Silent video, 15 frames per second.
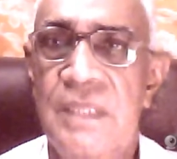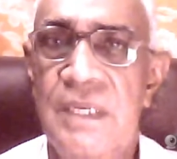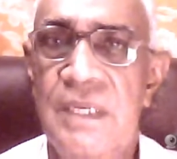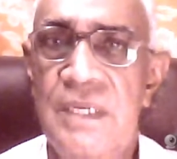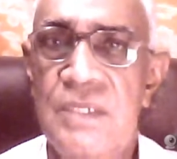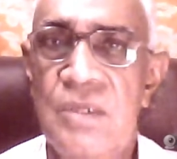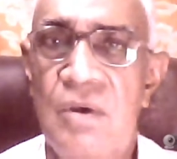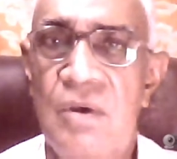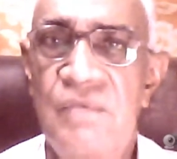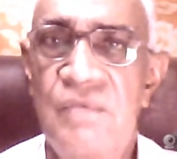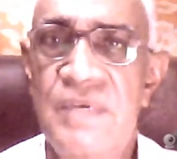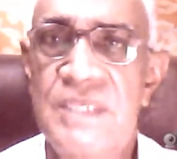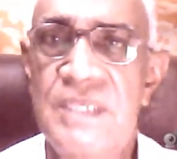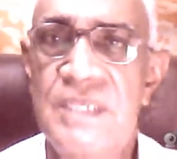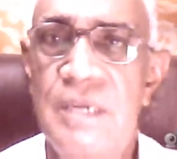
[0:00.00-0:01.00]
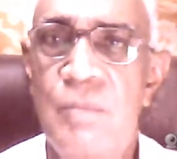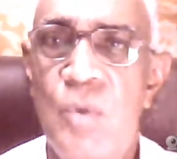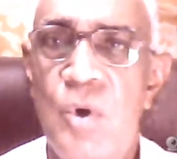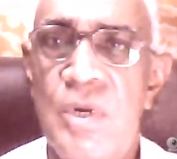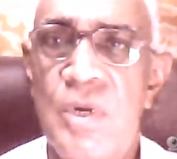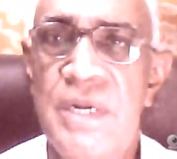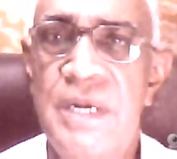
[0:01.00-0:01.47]
there is always a
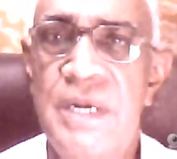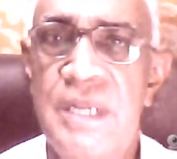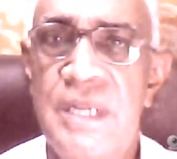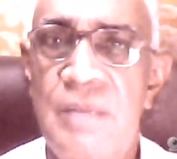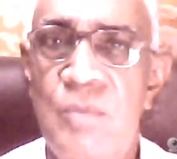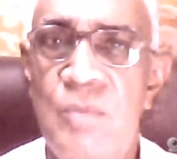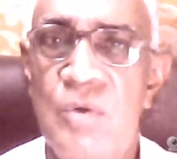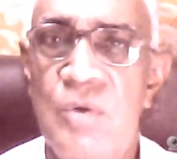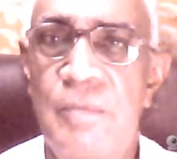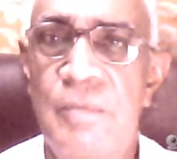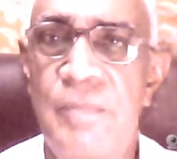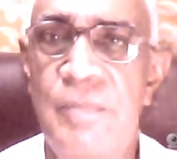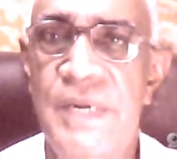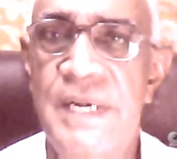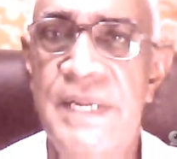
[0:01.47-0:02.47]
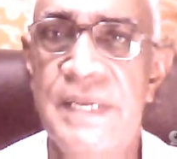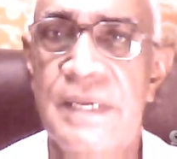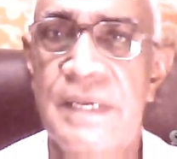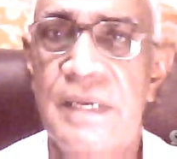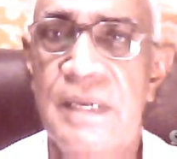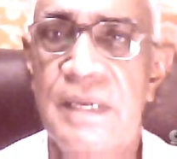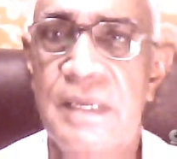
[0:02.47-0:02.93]
moderate amount of bleeding.
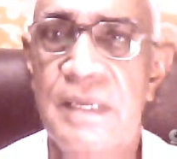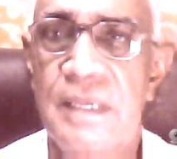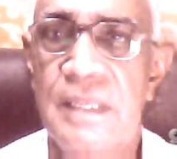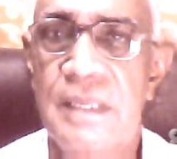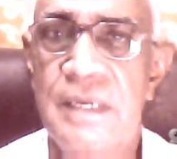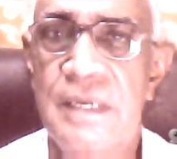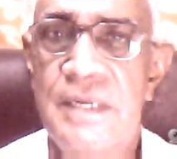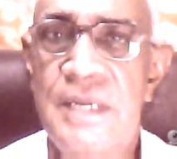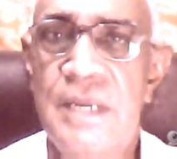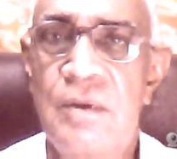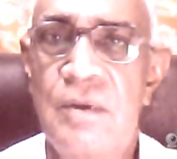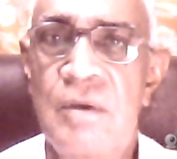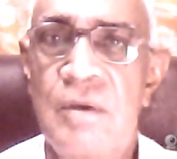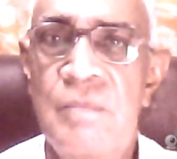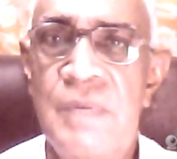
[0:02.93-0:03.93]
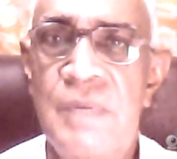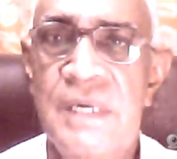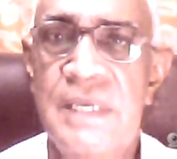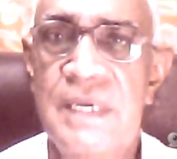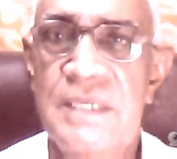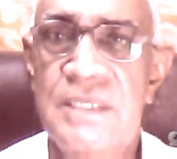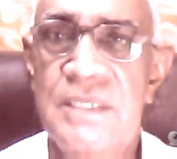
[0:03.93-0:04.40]
In a normal
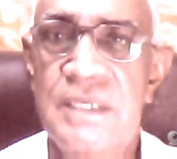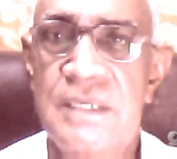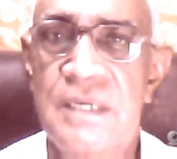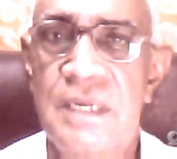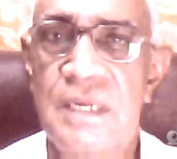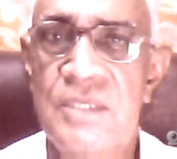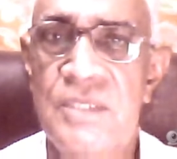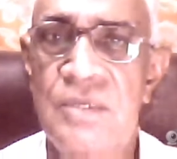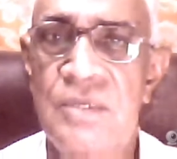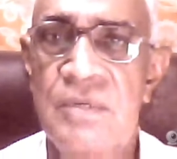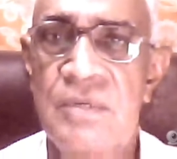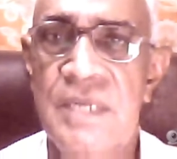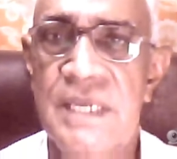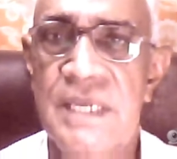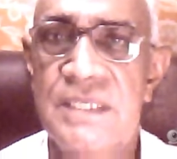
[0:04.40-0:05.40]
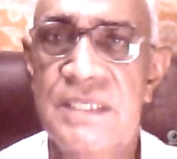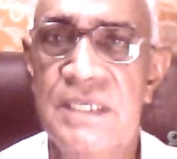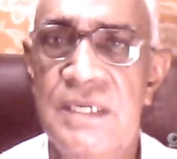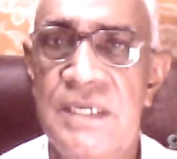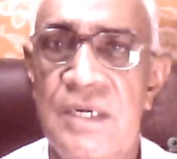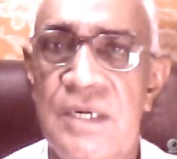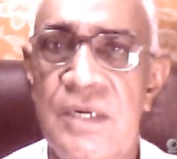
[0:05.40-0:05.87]
case, it does not
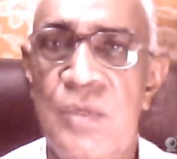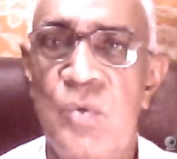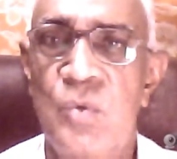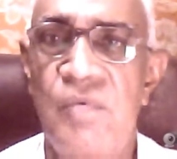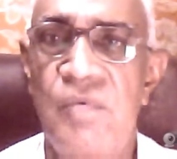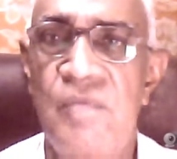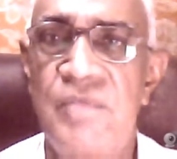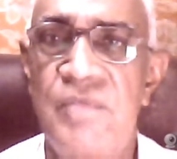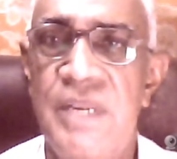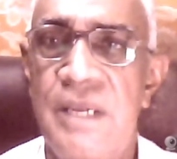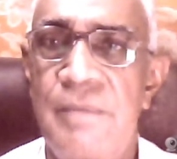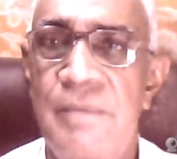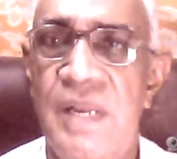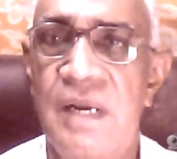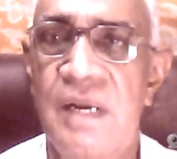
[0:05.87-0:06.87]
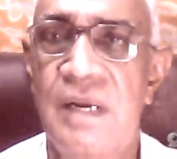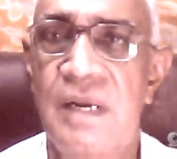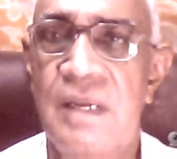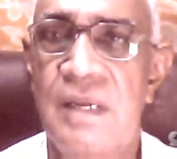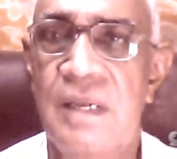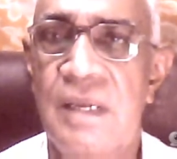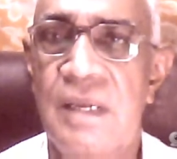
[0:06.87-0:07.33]
exceed 250 ml.
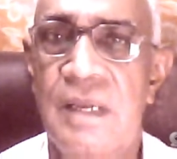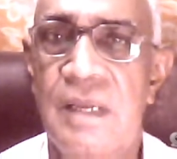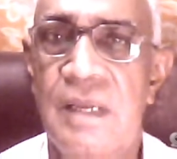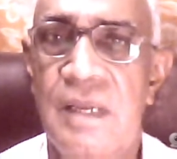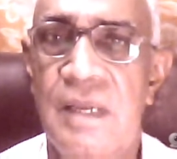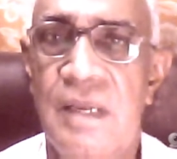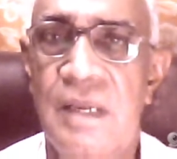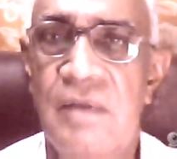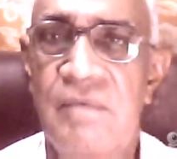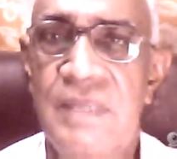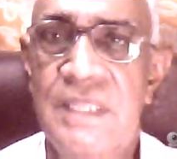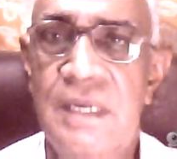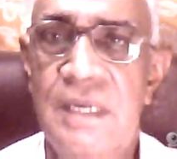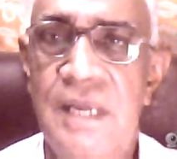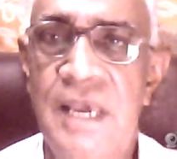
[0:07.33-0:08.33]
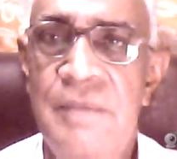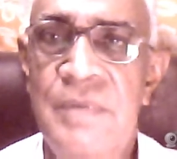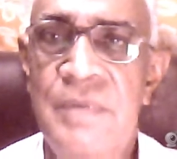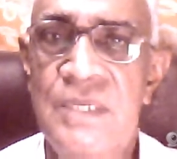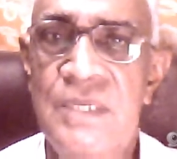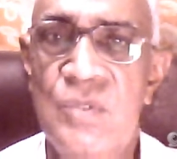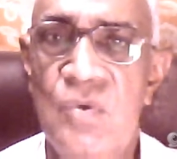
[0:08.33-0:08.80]
When the
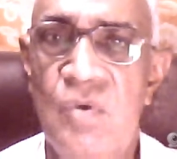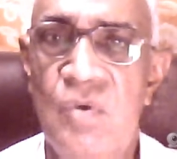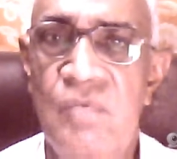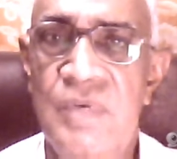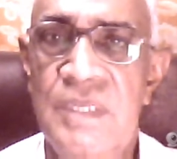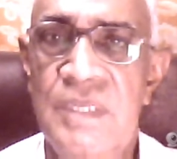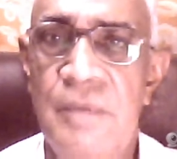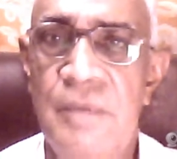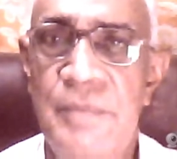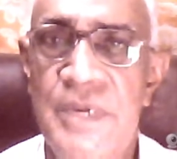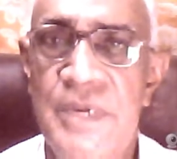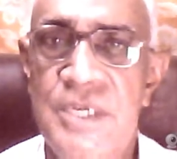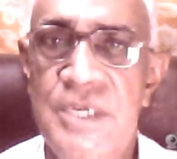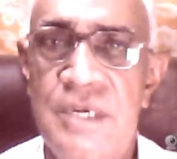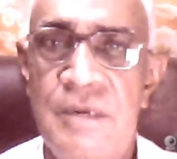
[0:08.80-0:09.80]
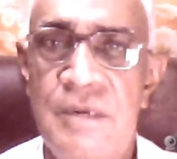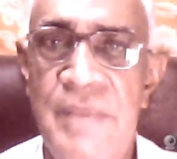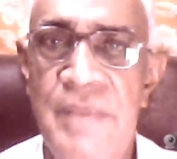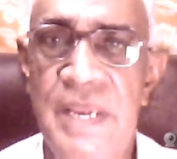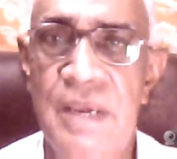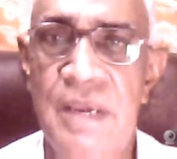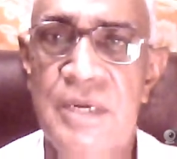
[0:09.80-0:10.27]
labor is over, the patient
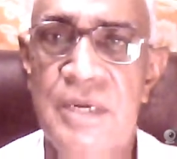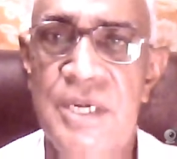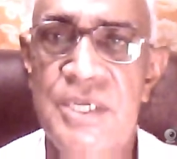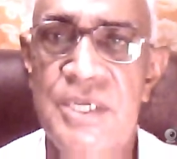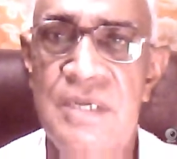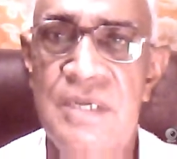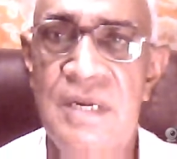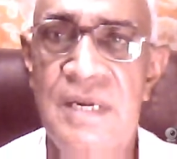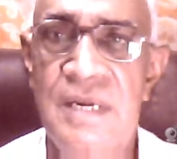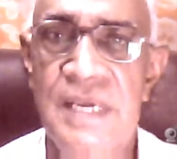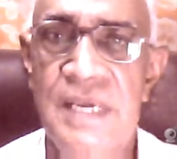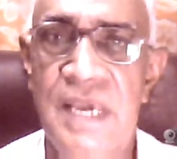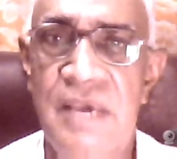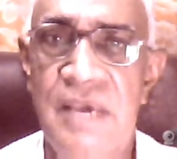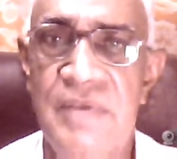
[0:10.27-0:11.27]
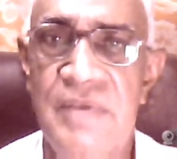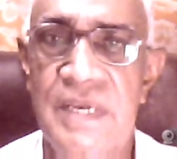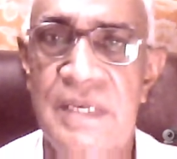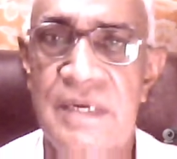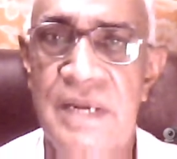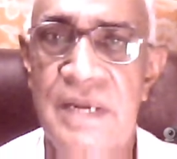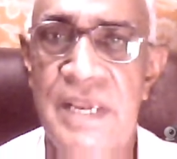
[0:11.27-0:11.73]
may occasionally have
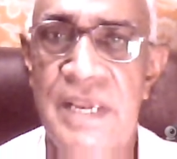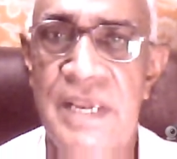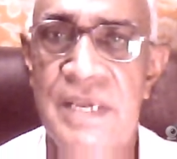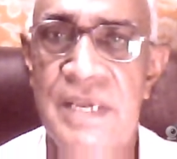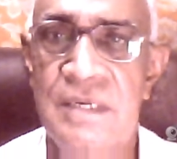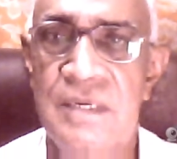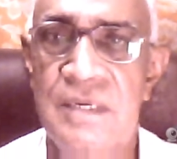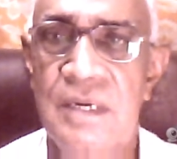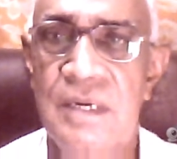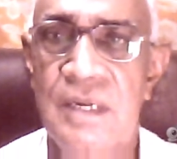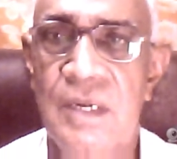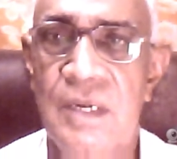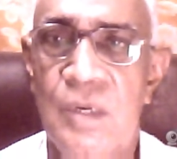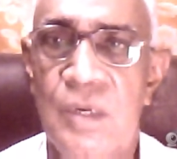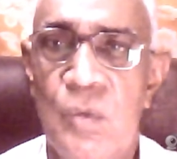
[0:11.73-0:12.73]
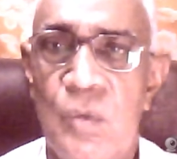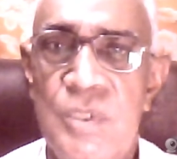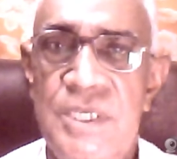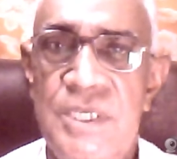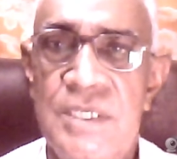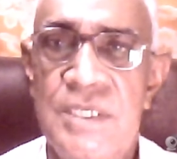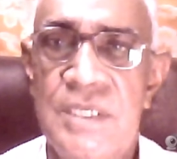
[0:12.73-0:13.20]
a rigor,
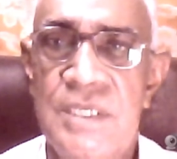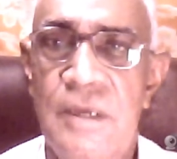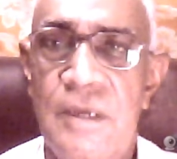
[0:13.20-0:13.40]
which is